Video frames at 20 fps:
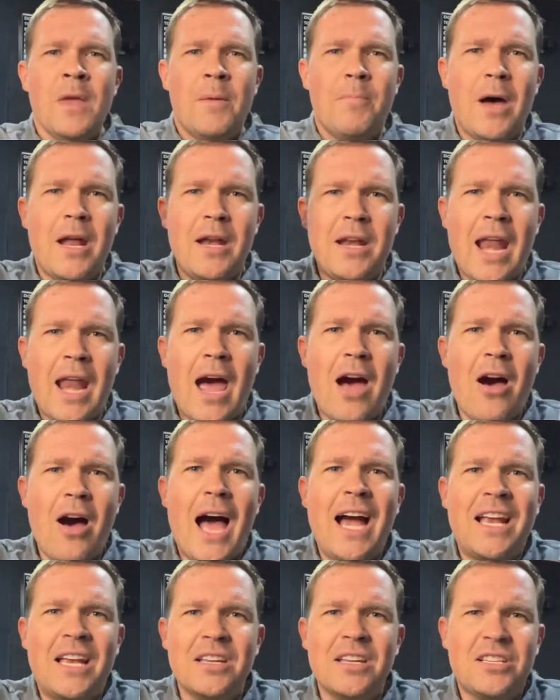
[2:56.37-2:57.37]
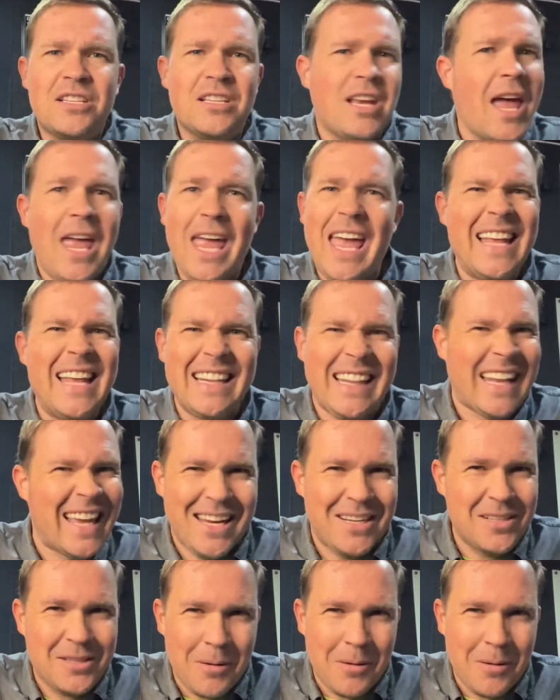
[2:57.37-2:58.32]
But now I can say it led